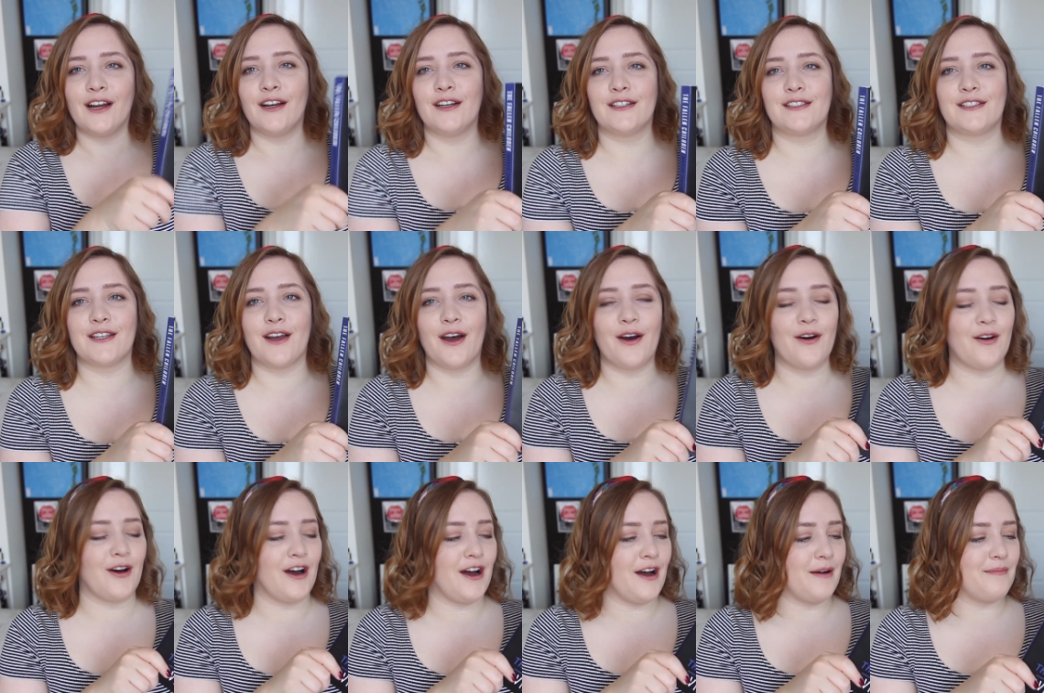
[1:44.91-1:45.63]

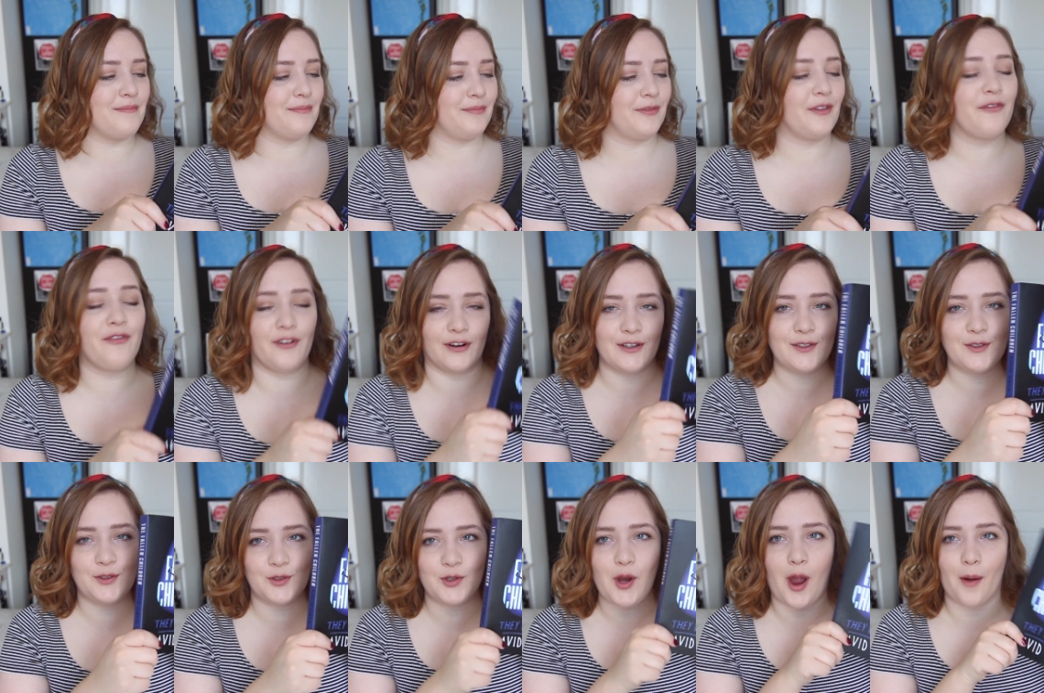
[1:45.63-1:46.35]
So um, the
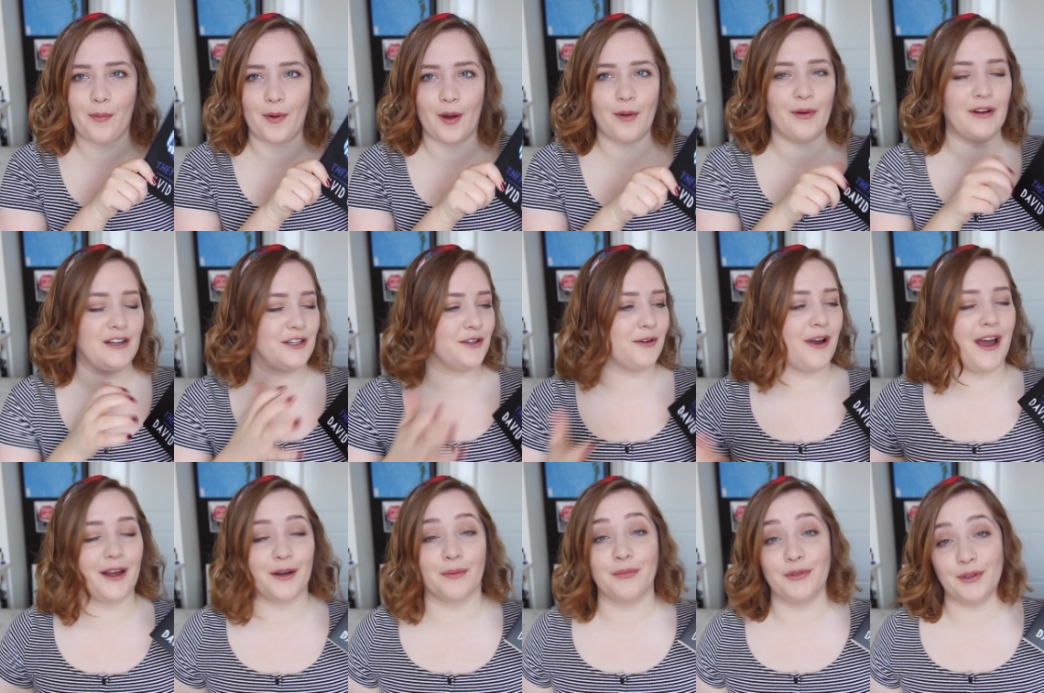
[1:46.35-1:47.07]
first shop I went to
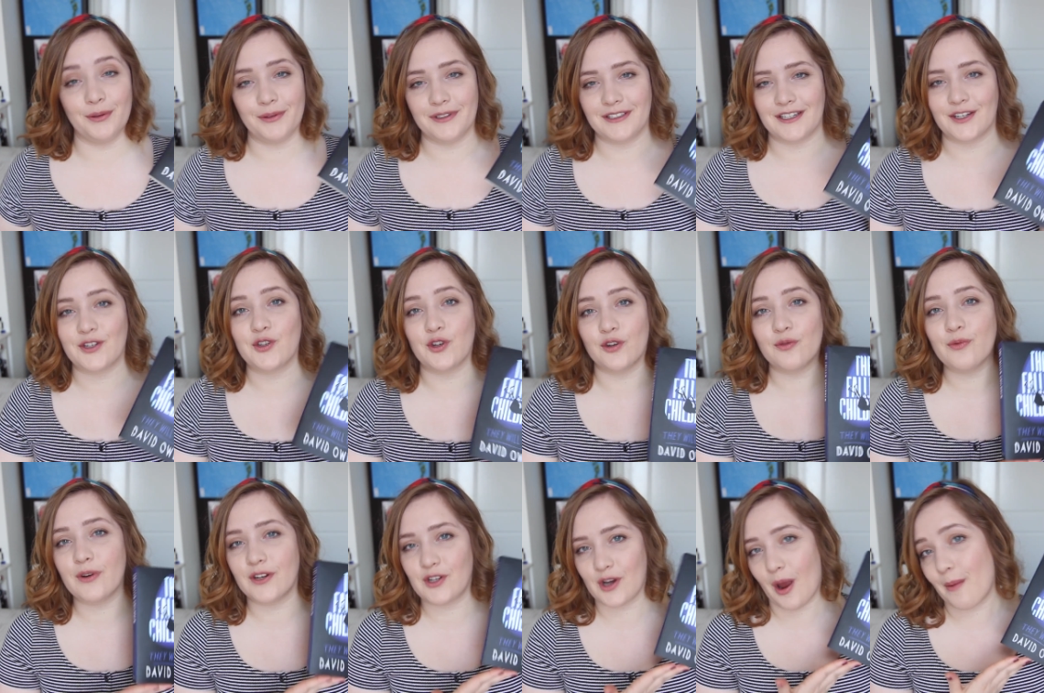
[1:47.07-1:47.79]
had a blue
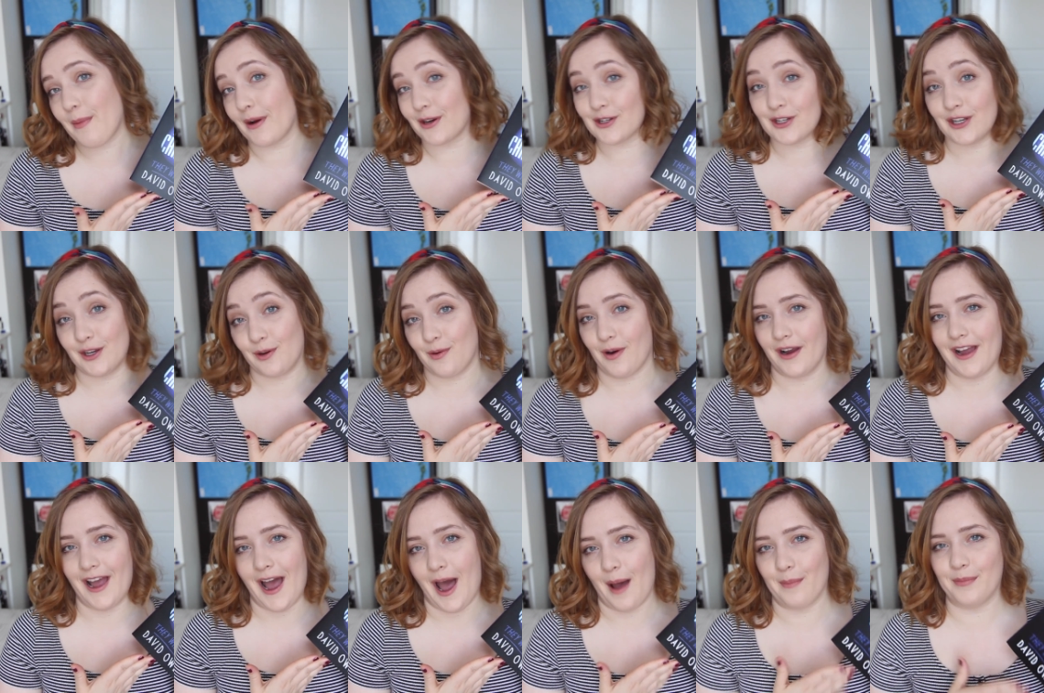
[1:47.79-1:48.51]
edition, which I'm actually
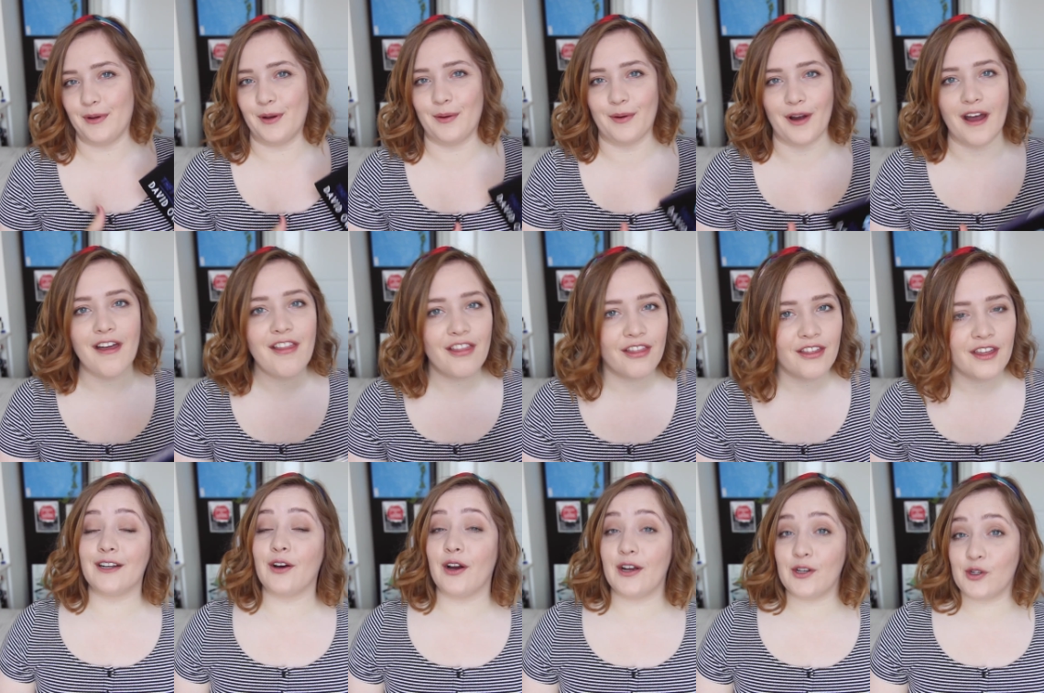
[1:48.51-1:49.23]
quite happy
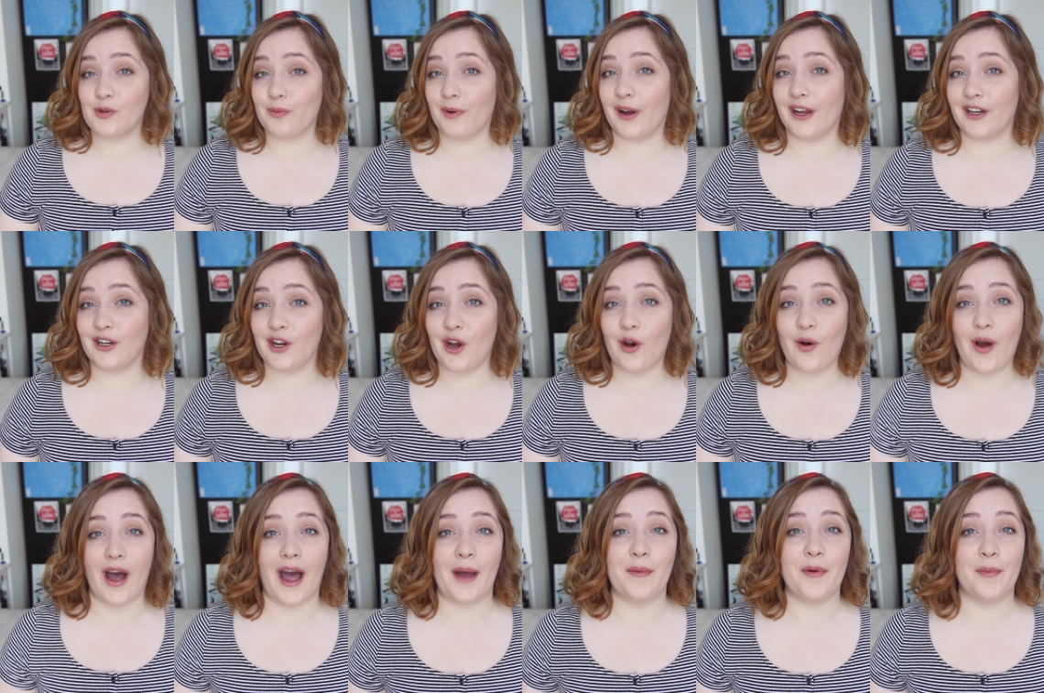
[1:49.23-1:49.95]
with. Now, as you might
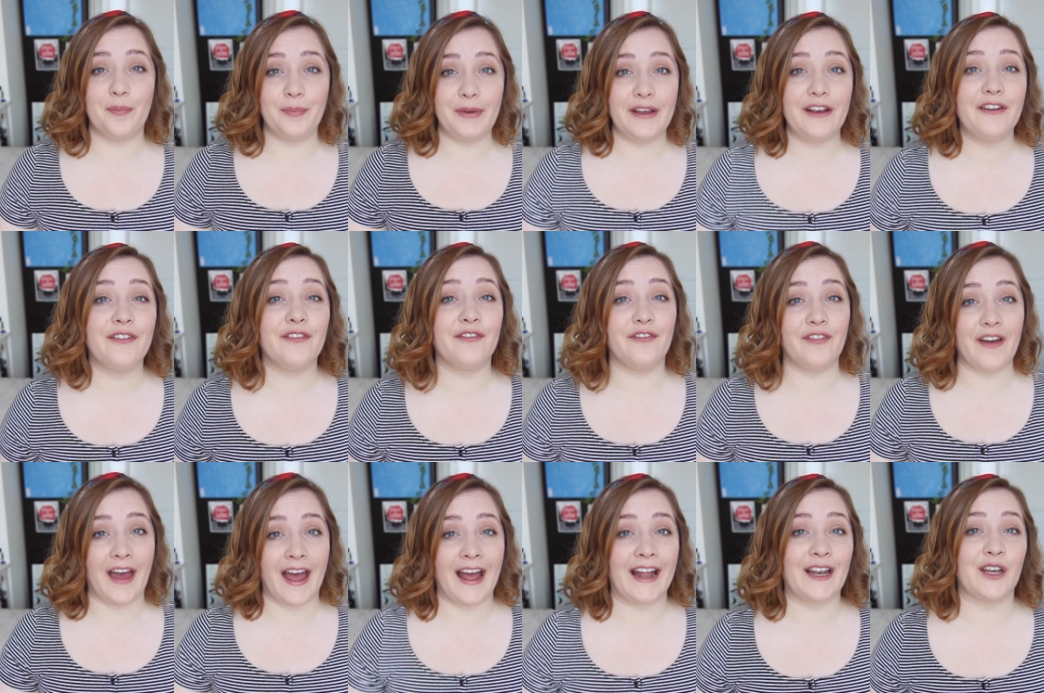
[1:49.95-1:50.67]
know, I'm a big
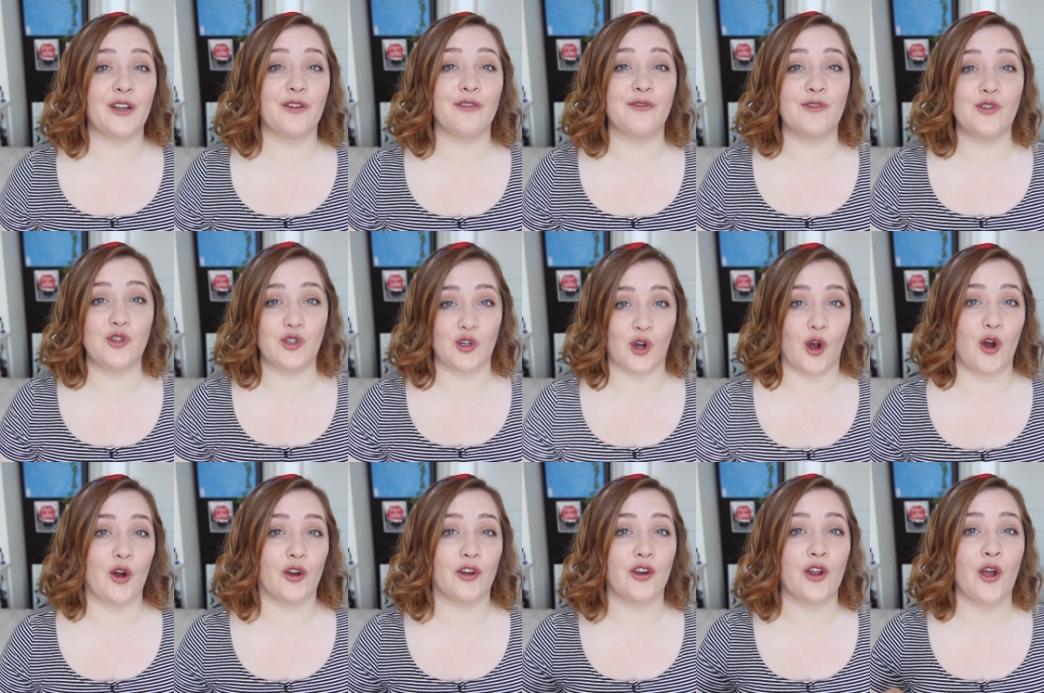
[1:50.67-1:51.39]
fan of
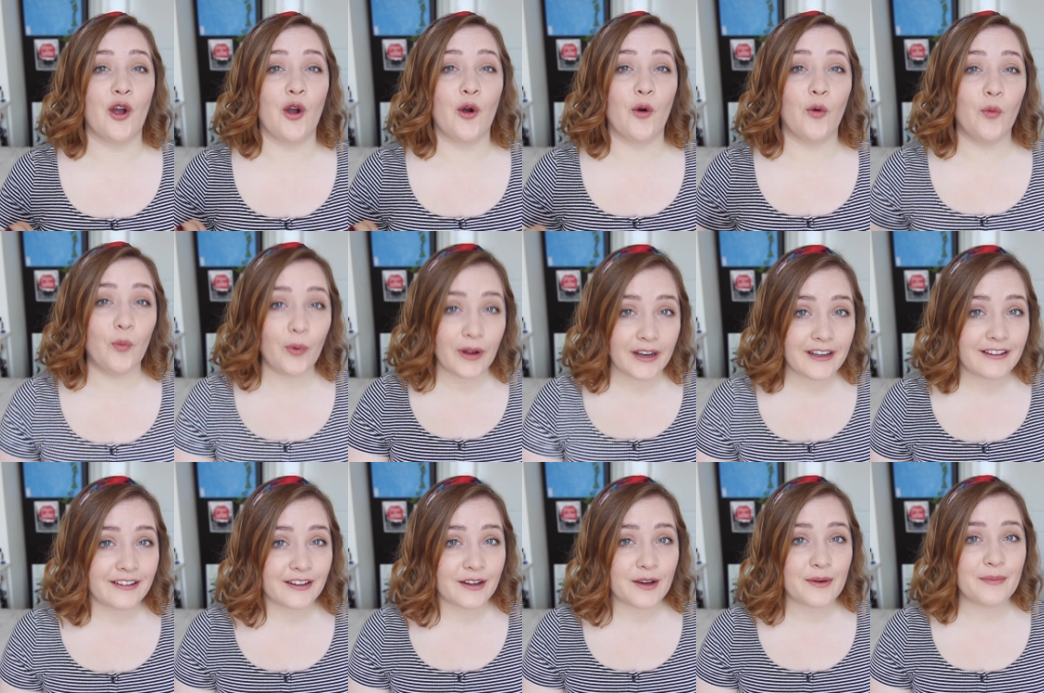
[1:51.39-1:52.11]
John
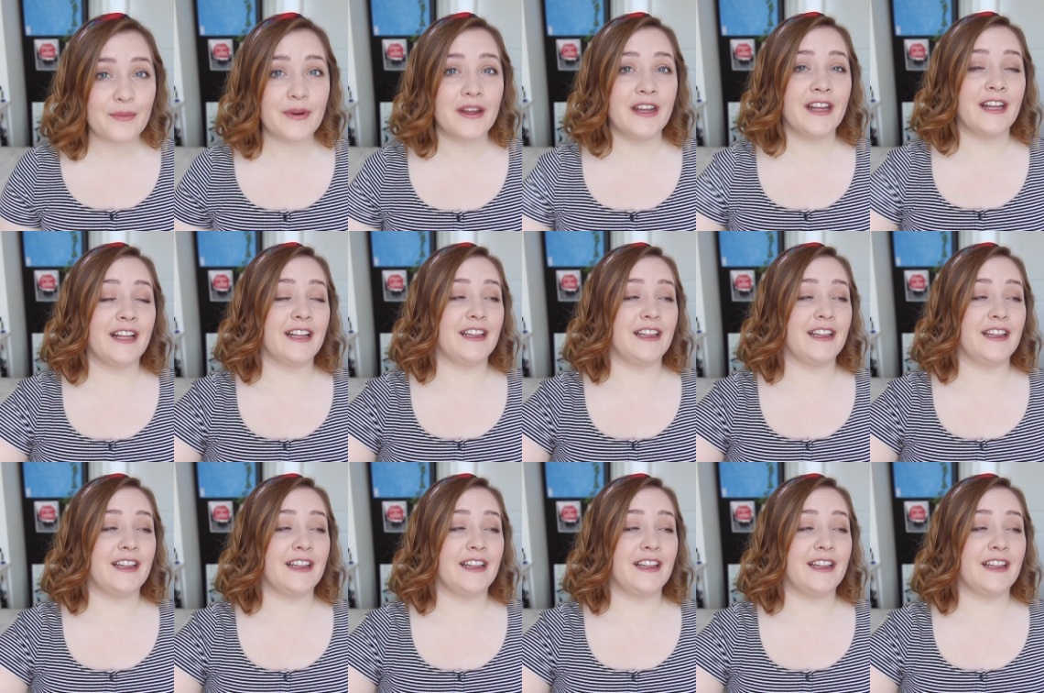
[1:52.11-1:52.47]
Wyndham,